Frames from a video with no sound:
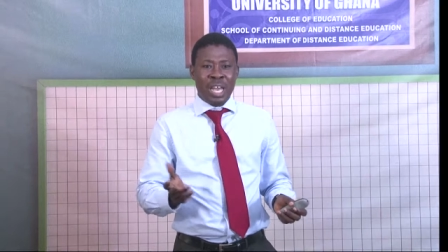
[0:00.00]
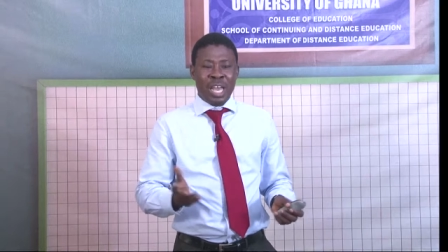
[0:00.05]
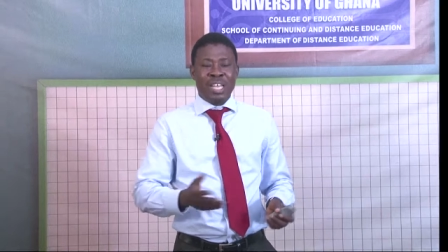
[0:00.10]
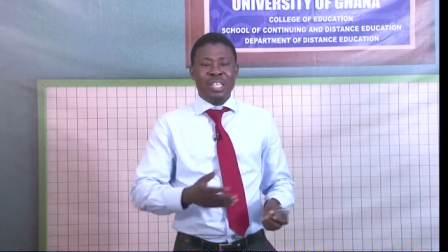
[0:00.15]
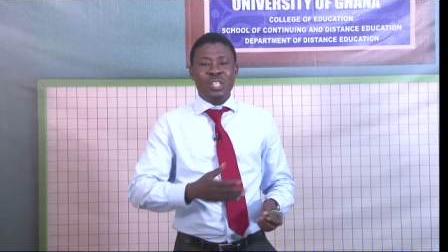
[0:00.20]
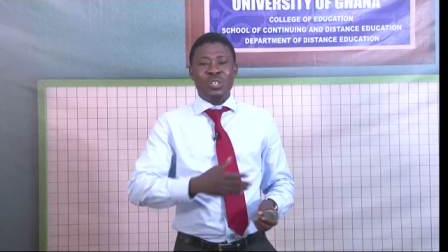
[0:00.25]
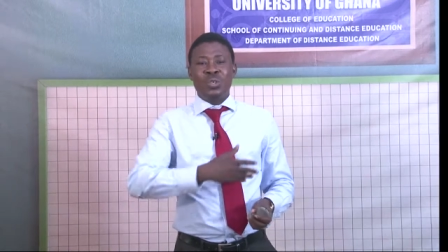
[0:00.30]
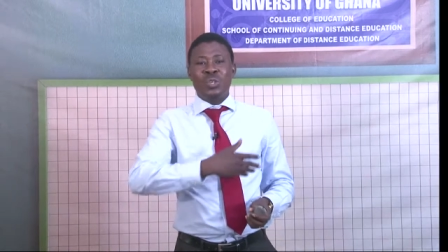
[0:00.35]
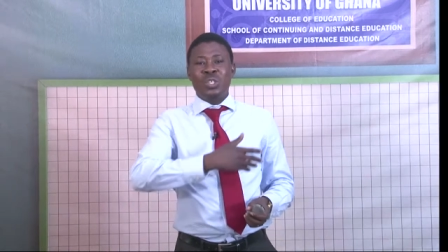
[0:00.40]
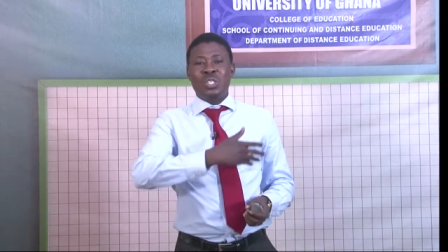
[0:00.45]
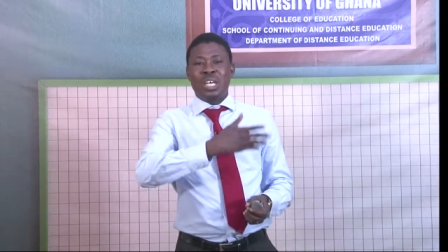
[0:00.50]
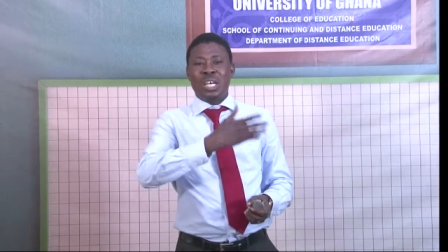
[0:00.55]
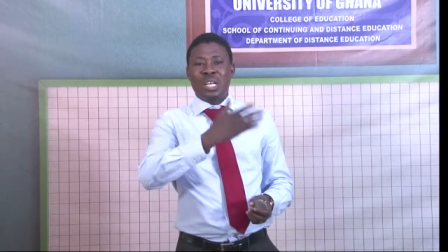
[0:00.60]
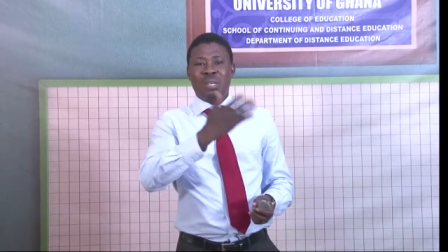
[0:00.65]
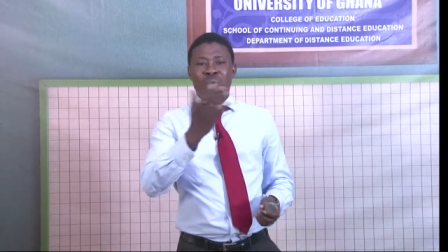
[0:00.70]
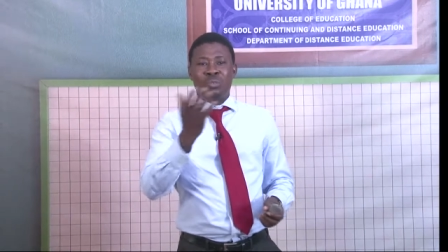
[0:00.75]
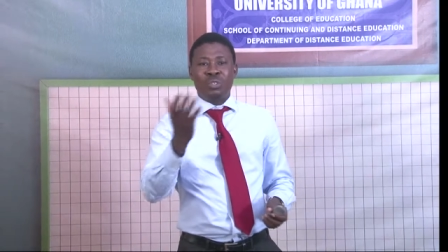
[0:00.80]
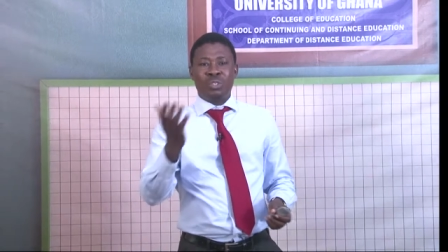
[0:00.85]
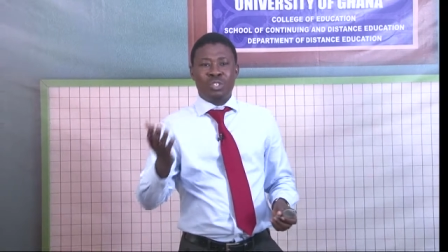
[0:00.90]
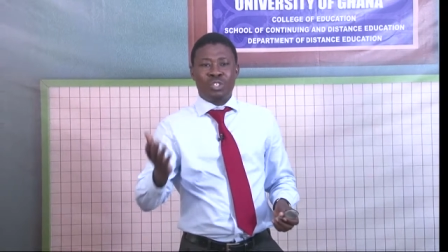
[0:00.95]
NGOs
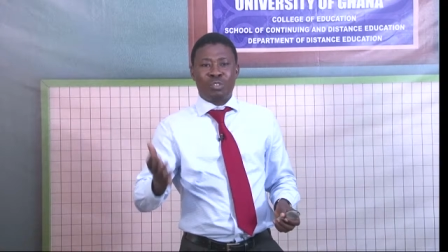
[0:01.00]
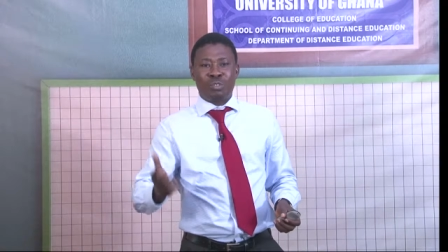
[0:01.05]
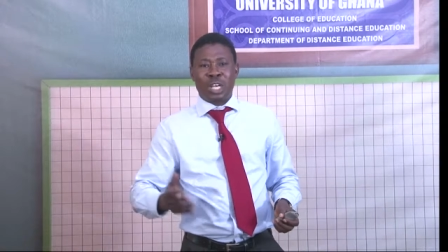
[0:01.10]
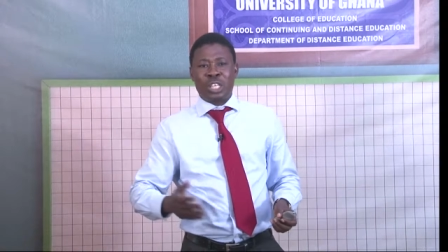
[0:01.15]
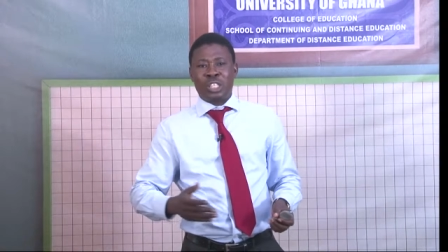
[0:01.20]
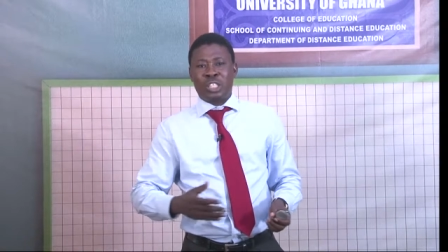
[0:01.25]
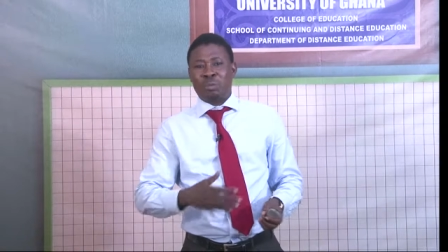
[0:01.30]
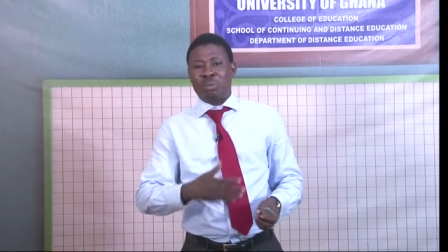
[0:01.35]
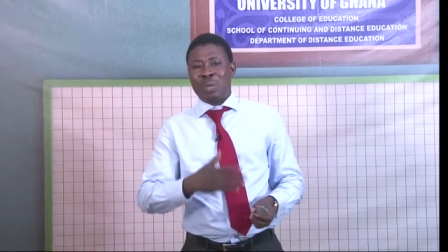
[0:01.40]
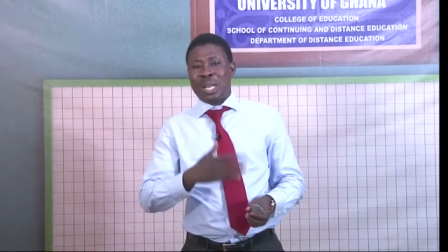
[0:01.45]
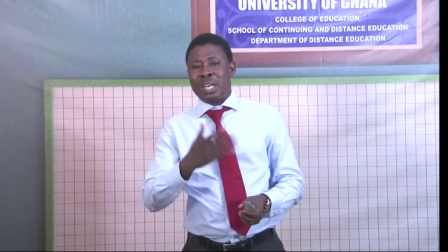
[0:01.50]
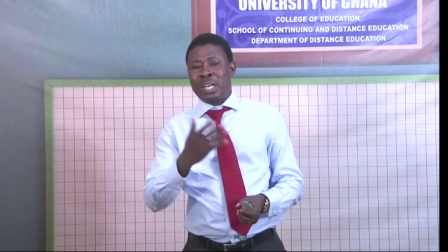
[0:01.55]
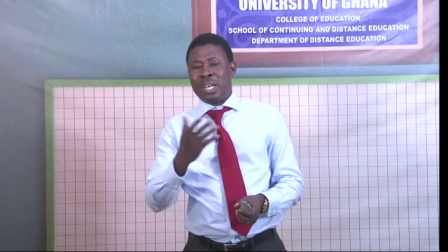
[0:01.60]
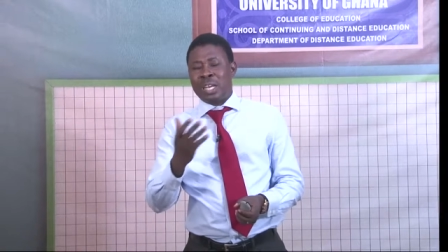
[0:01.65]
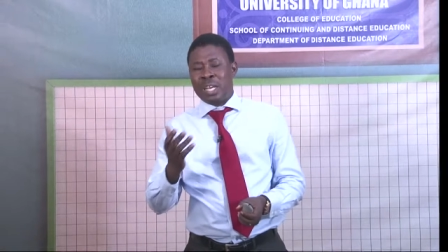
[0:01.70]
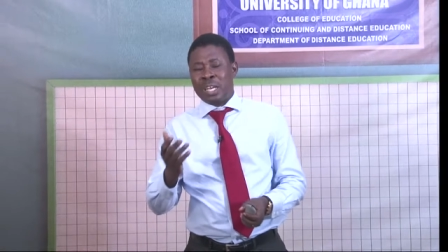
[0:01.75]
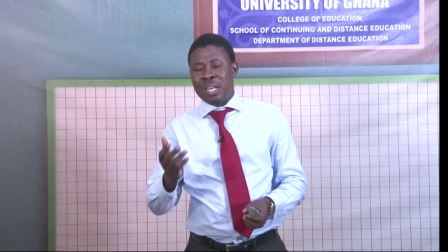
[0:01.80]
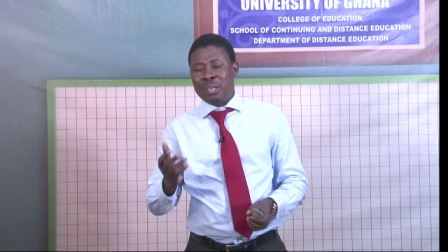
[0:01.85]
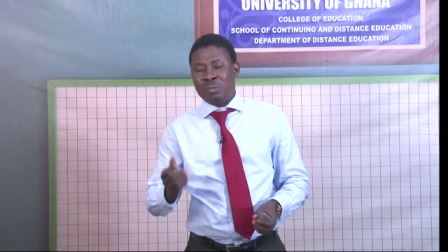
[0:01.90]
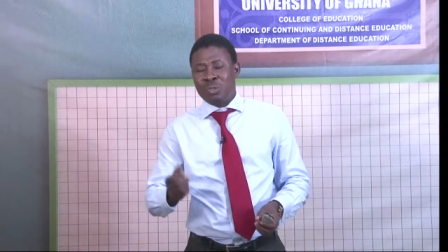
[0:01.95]
help to,
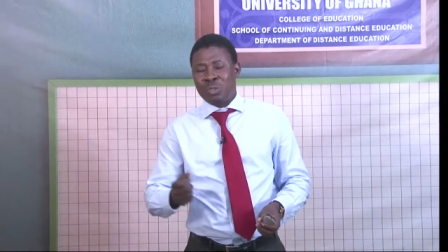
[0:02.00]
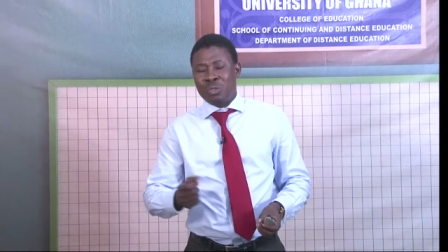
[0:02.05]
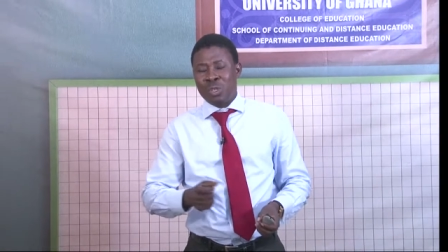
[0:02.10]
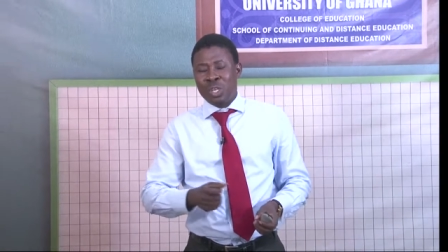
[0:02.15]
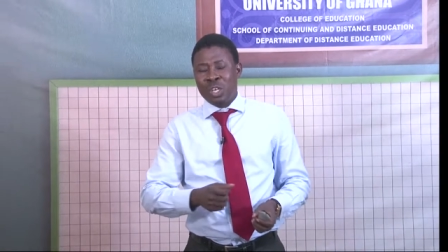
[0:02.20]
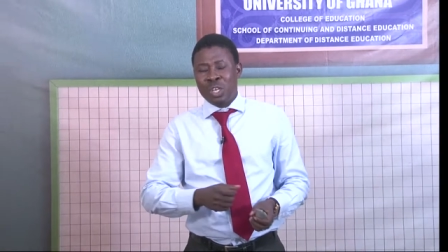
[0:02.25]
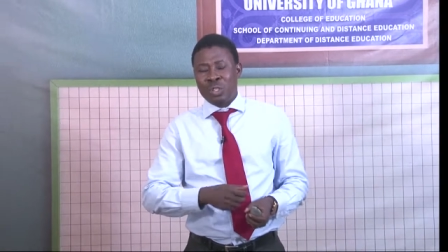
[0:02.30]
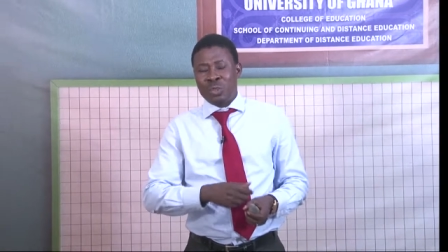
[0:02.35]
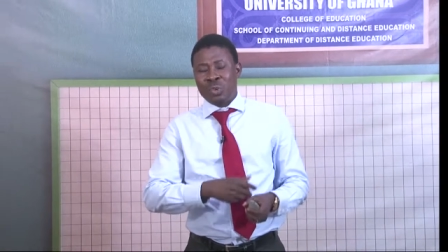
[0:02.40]
uh, to,